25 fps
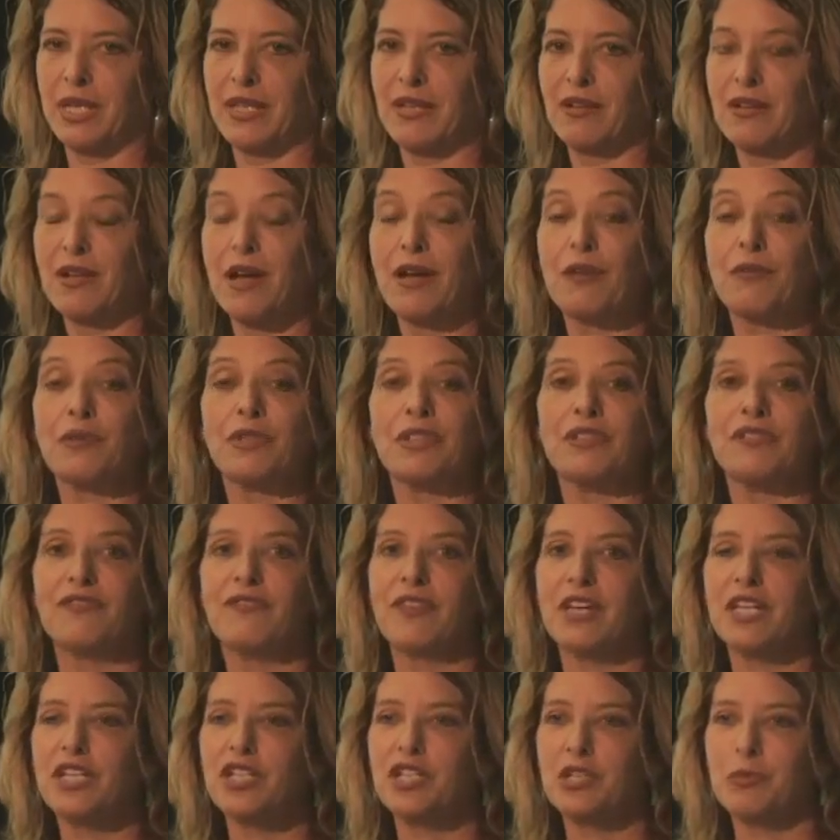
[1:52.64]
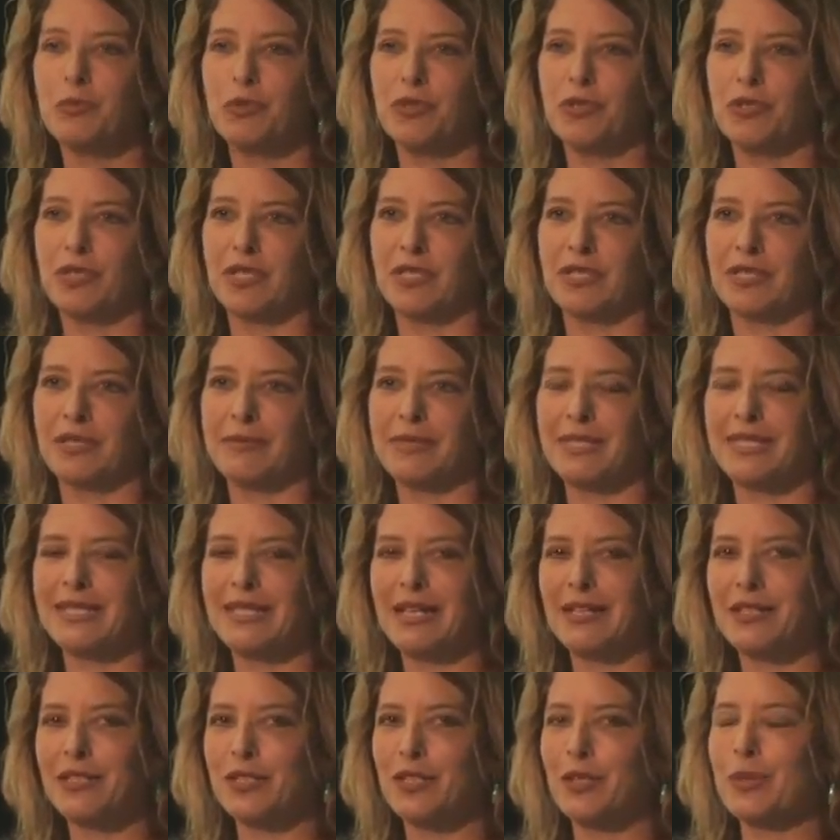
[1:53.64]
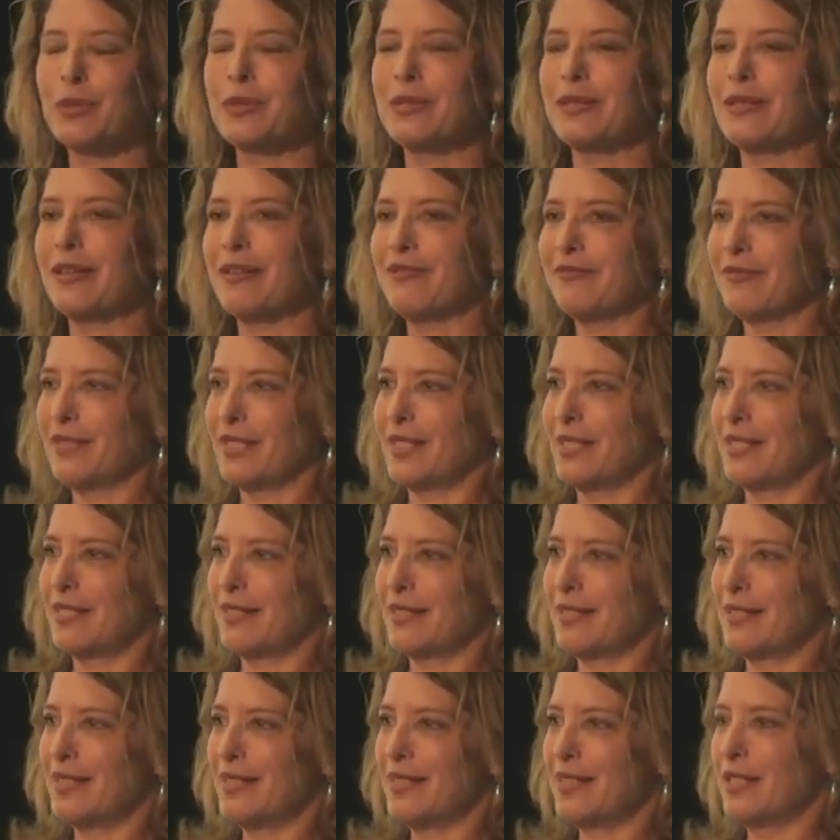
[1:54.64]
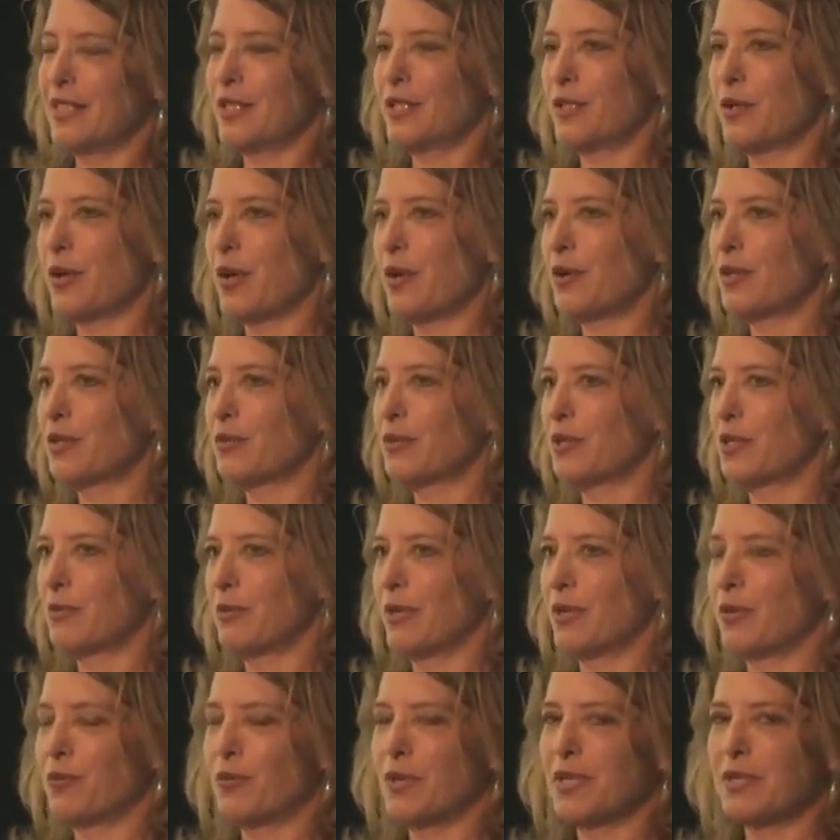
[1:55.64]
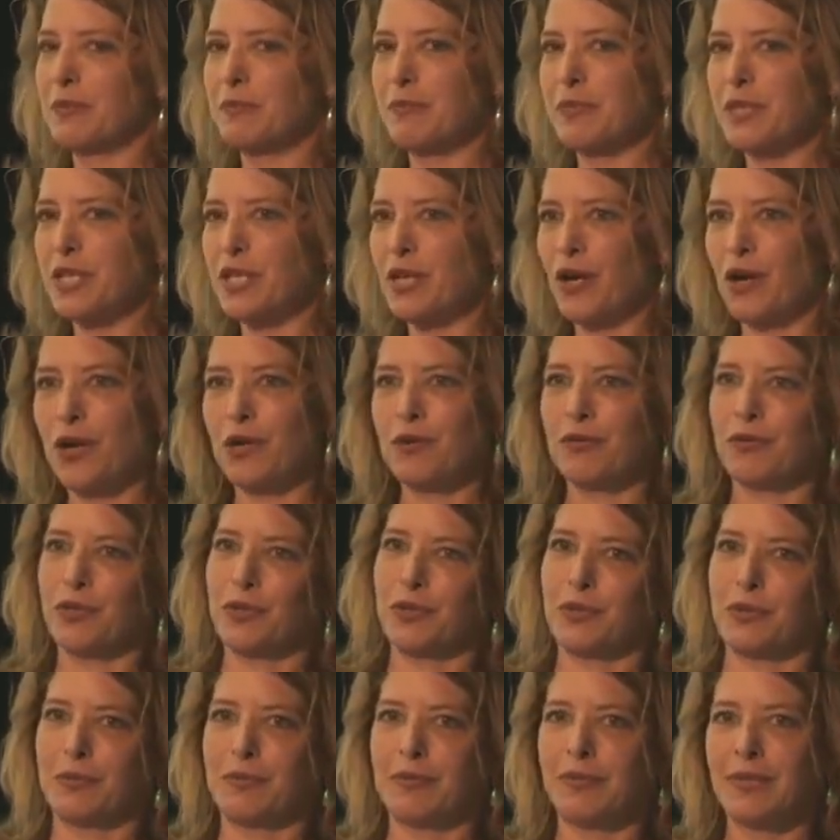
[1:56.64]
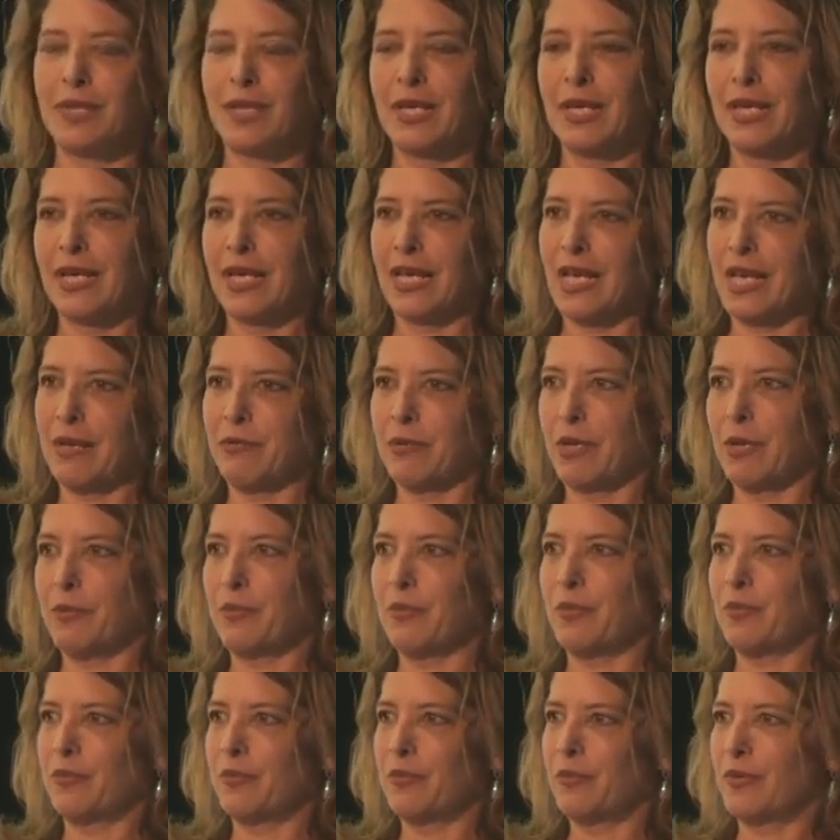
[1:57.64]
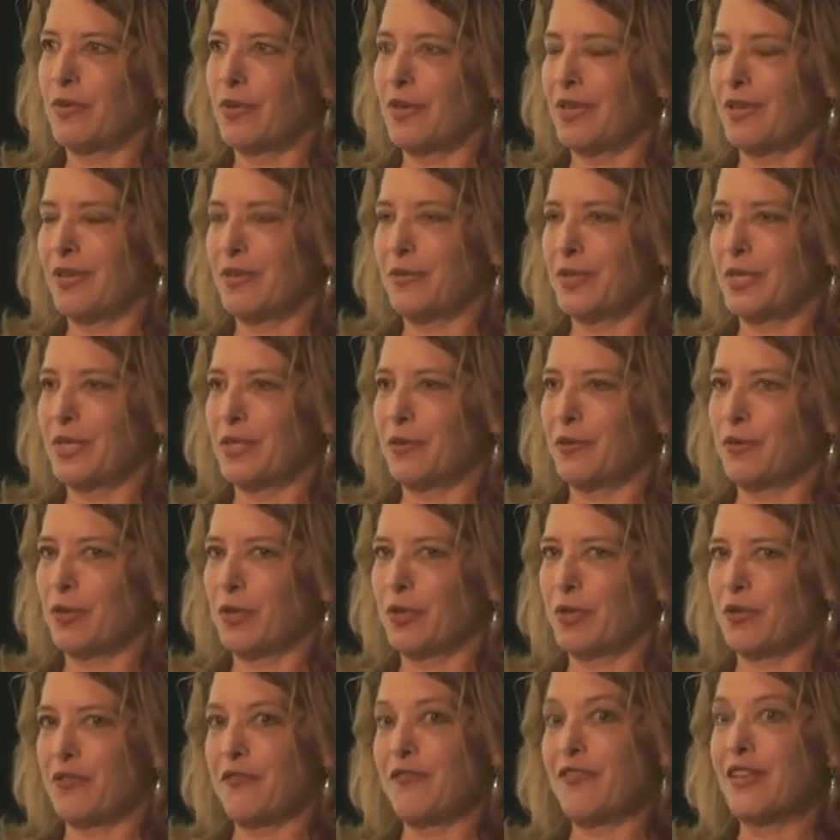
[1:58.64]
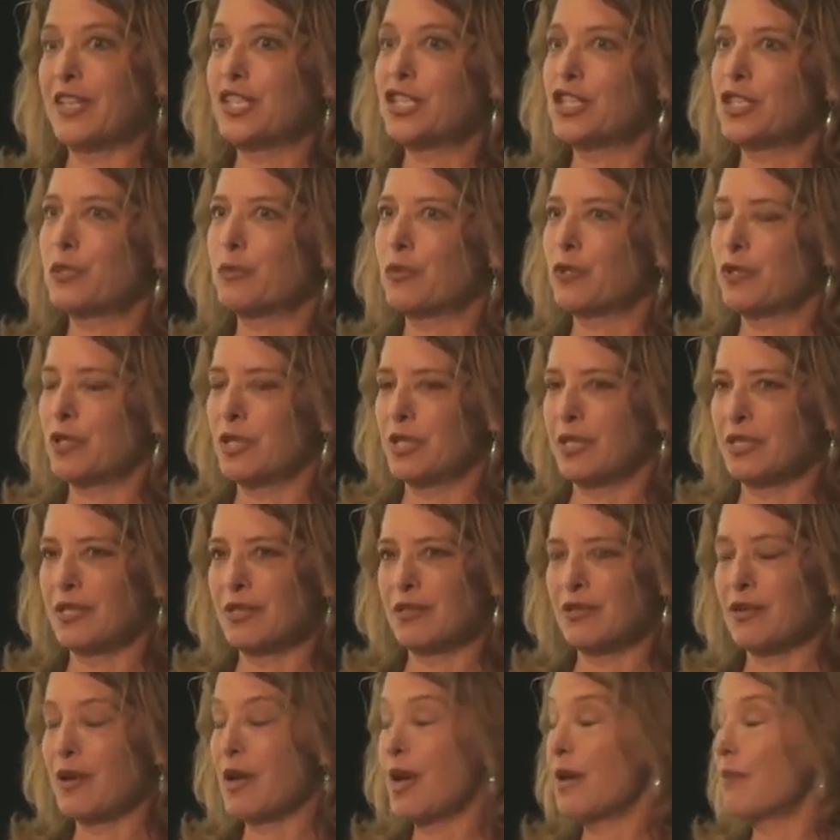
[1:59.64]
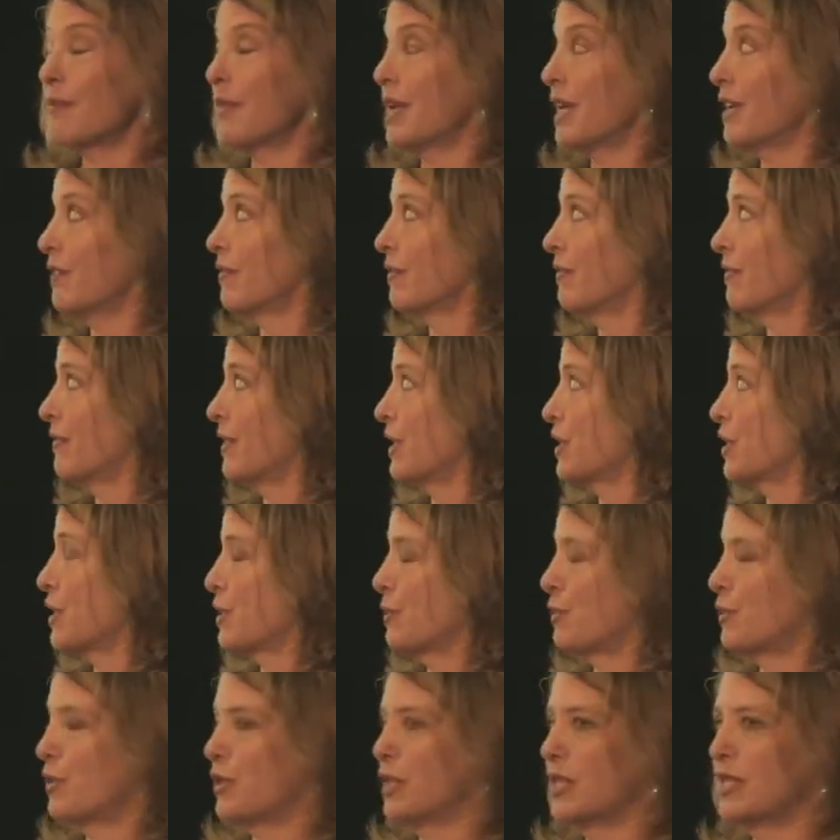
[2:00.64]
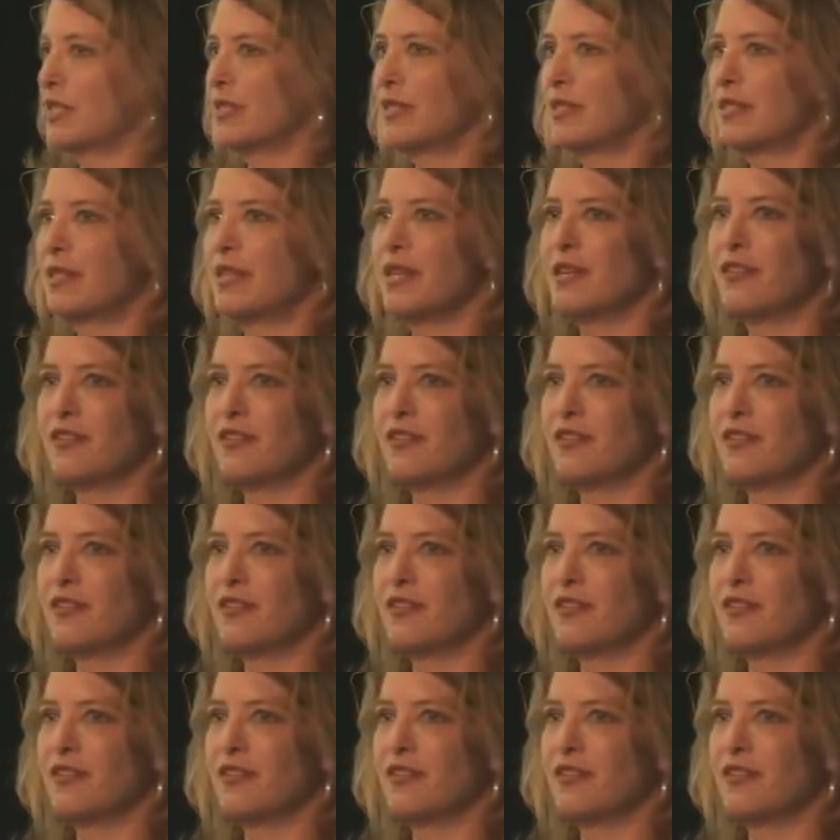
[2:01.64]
eat. And they're not really vegetable oils. I mean, it sounds so lovely, doesn't it? I always wonder about what PR room came up with the word vegetable oils. They're not made from vegetable oils,